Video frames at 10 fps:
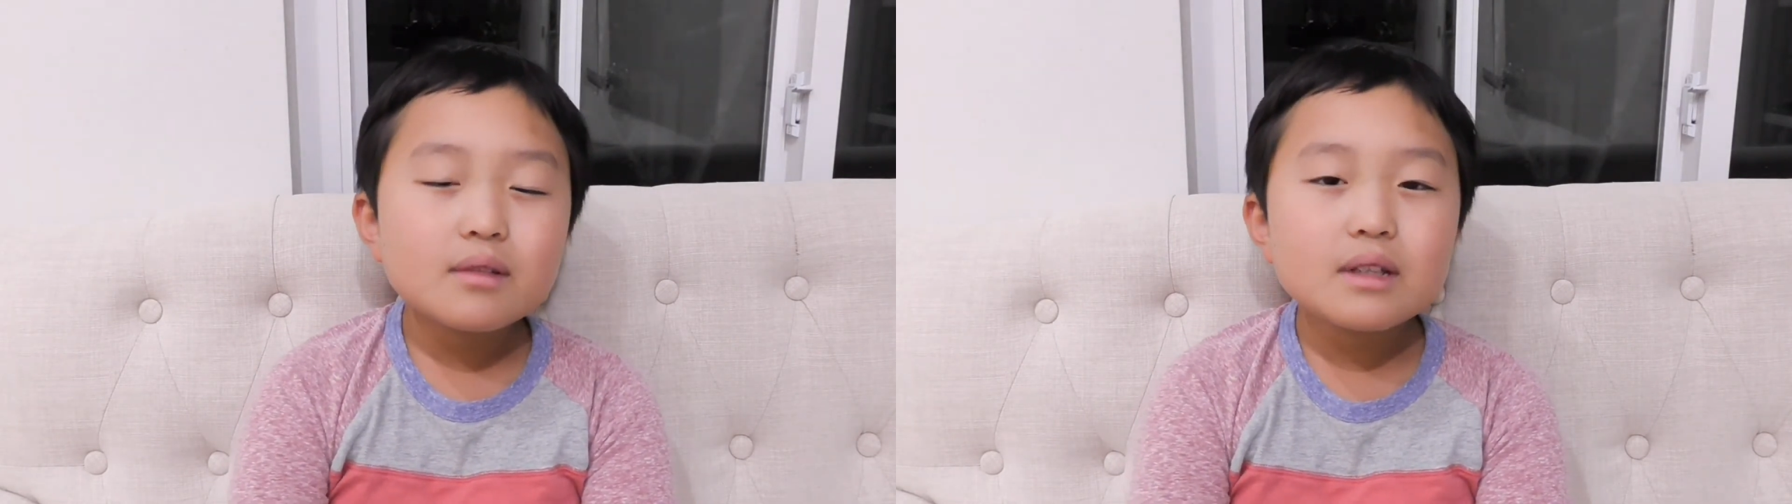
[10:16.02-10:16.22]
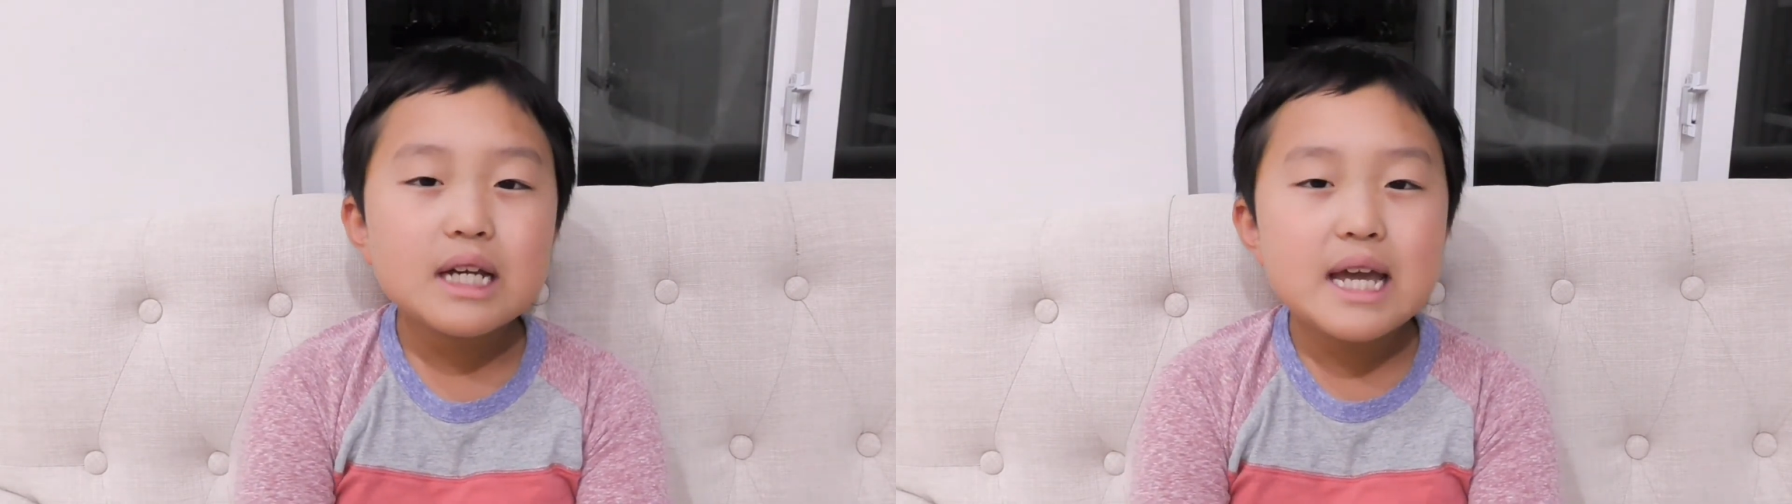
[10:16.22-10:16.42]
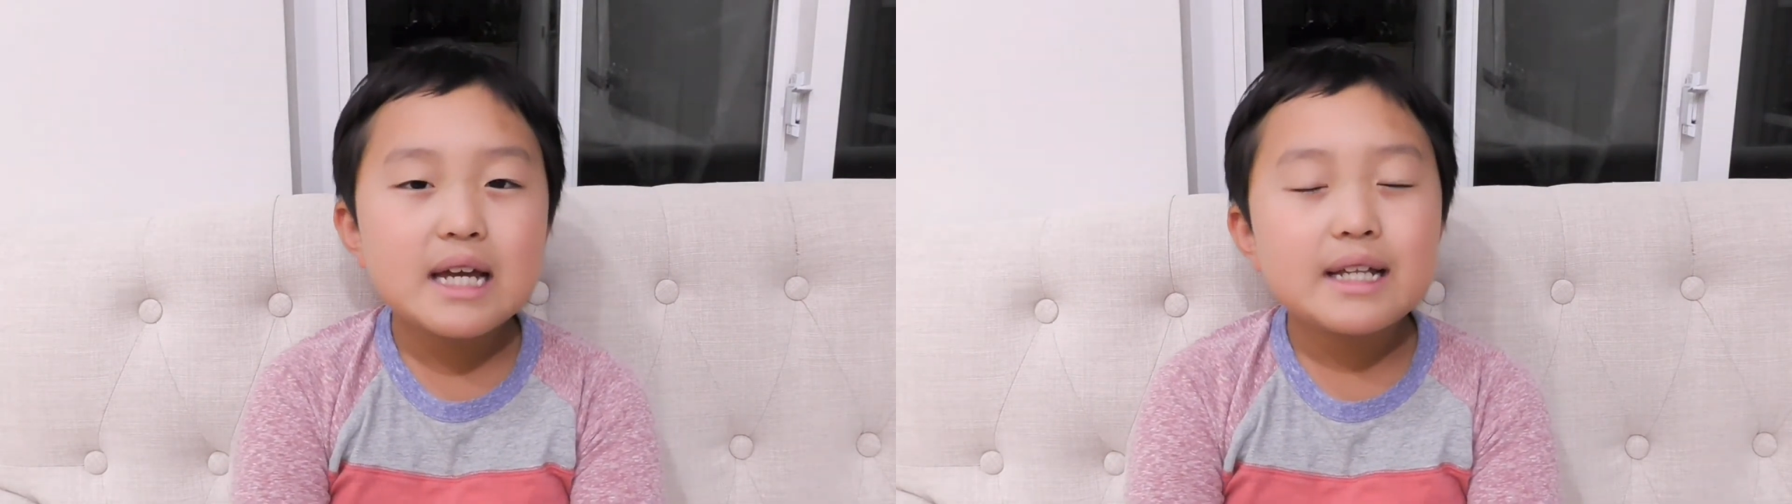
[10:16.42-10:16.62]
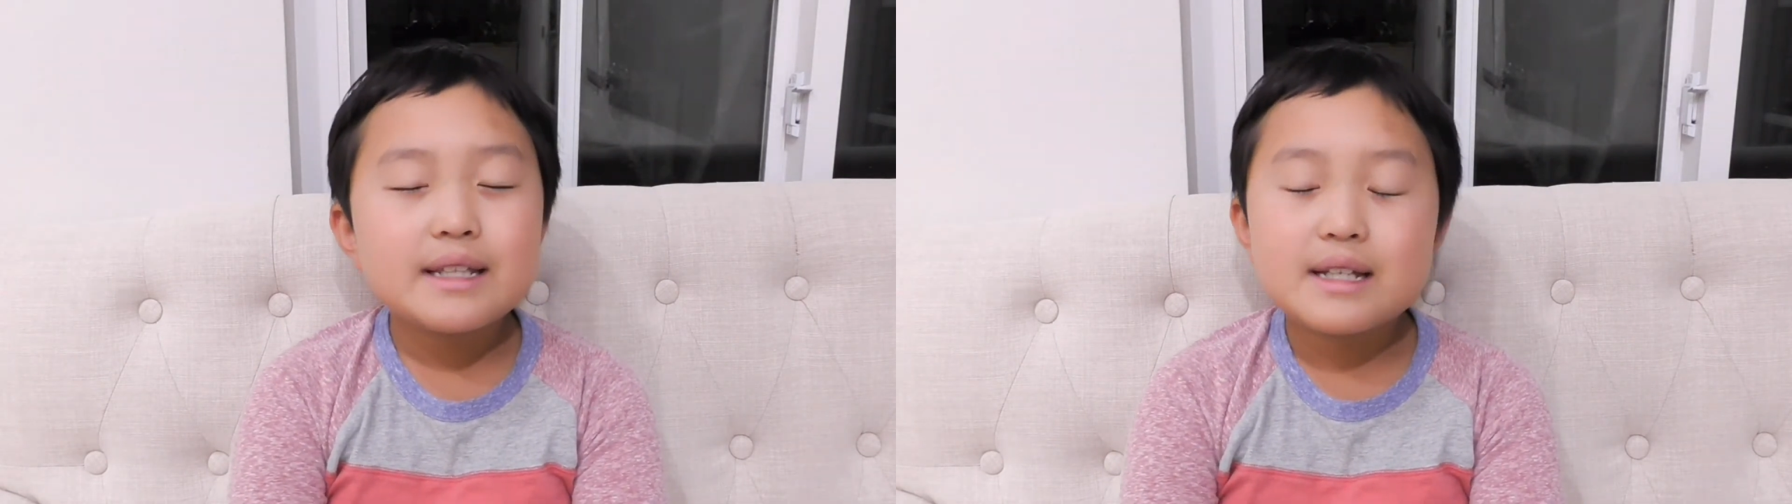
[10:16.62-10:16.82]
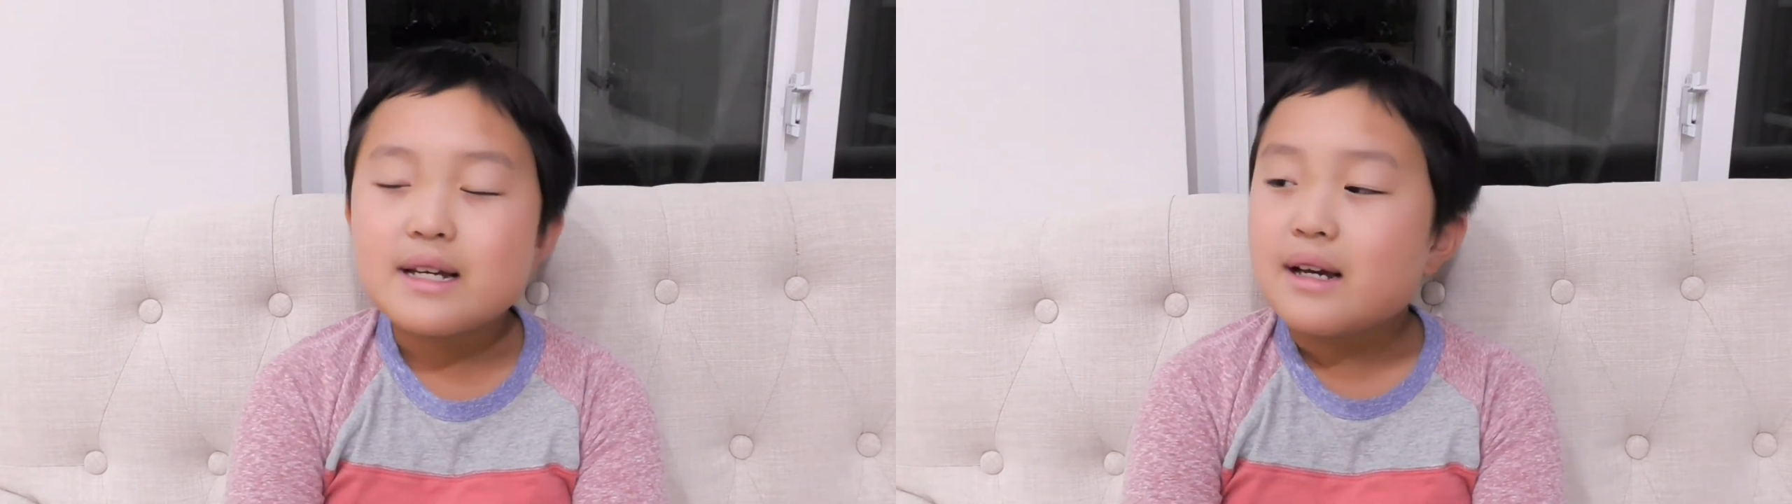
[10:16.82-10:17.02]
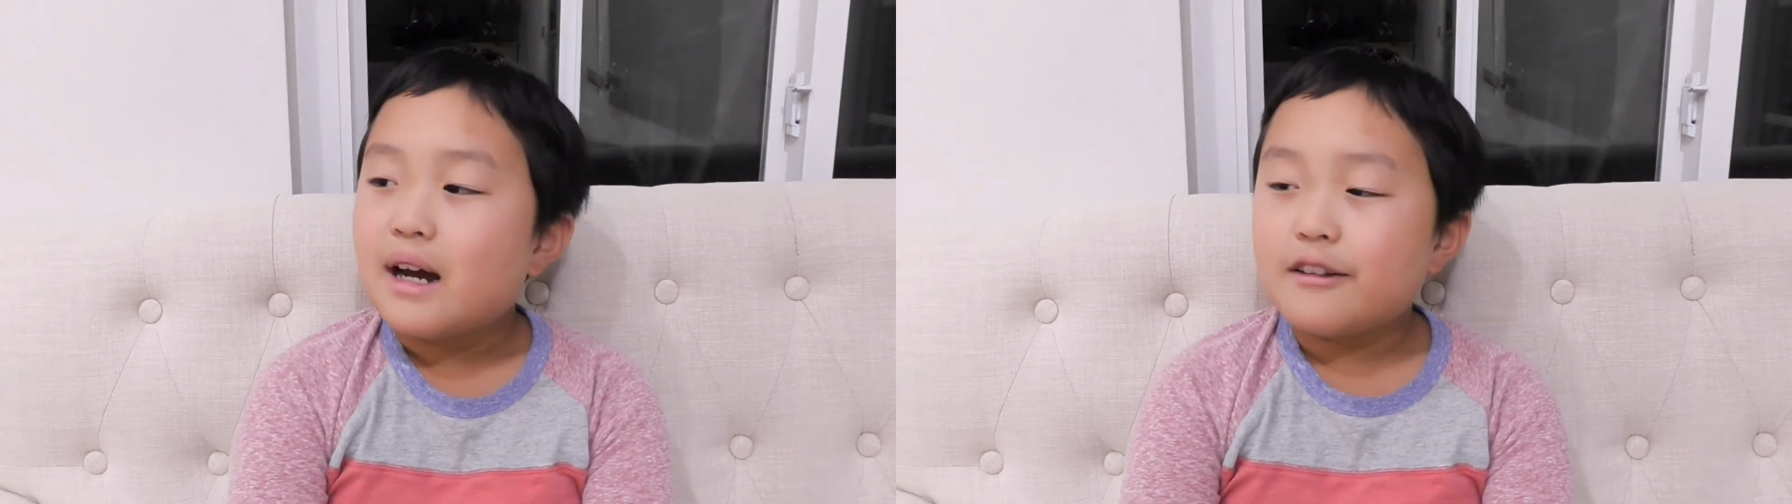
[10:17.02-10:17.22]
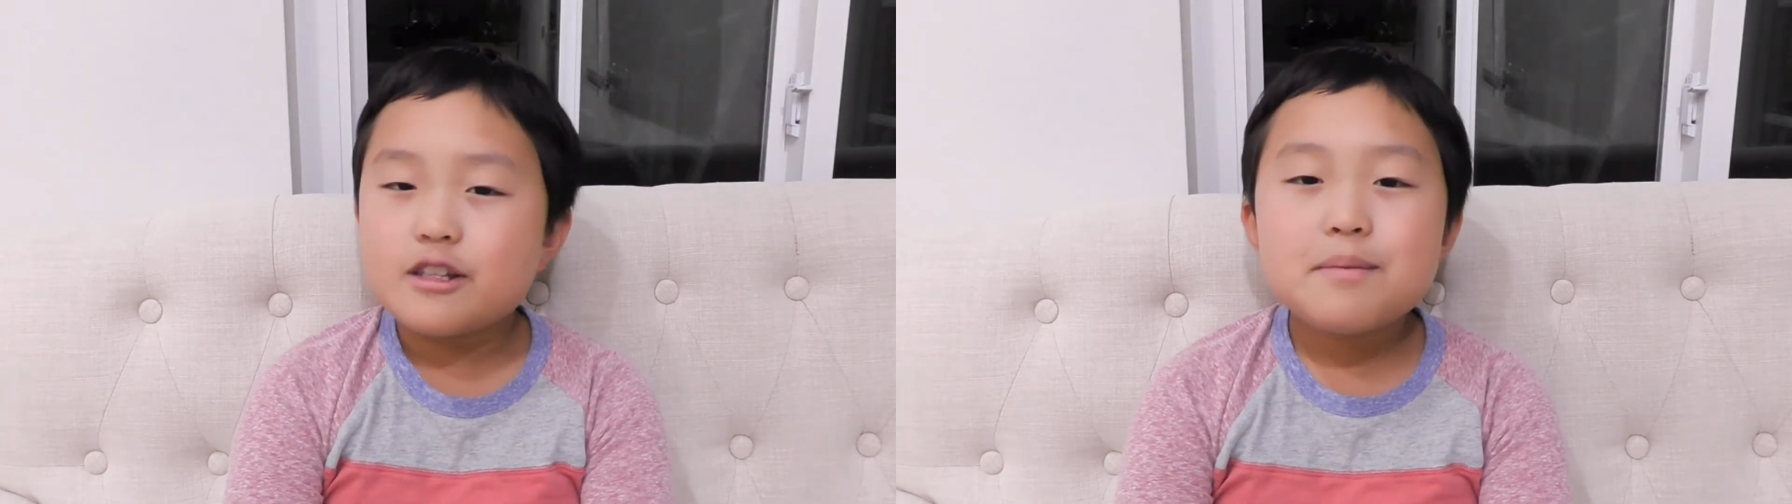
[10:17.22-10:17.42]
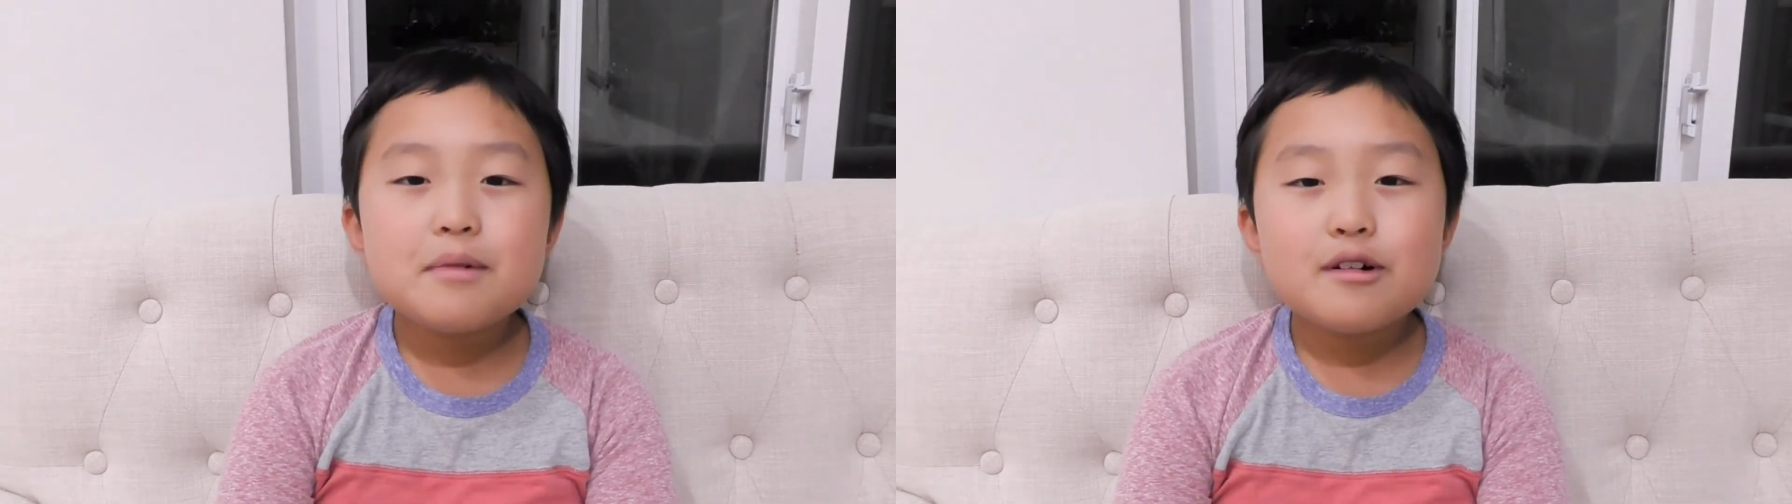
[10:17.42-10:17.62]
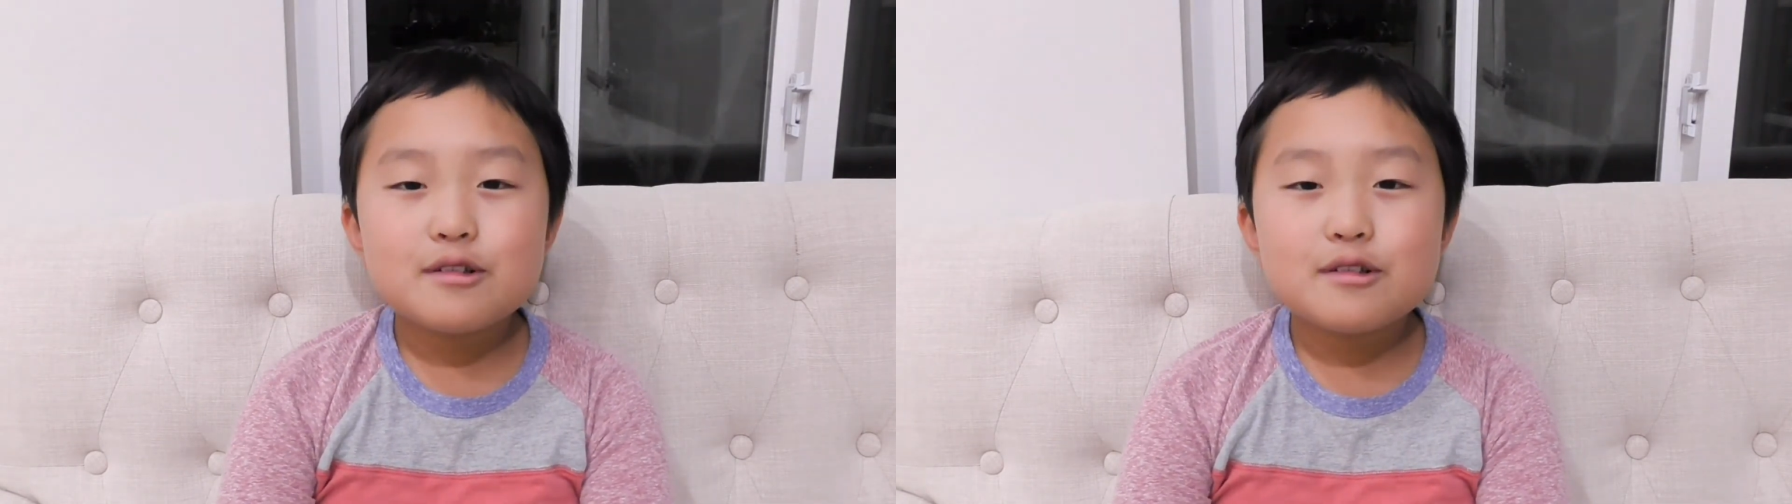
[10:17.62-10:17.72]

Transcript: and a symbol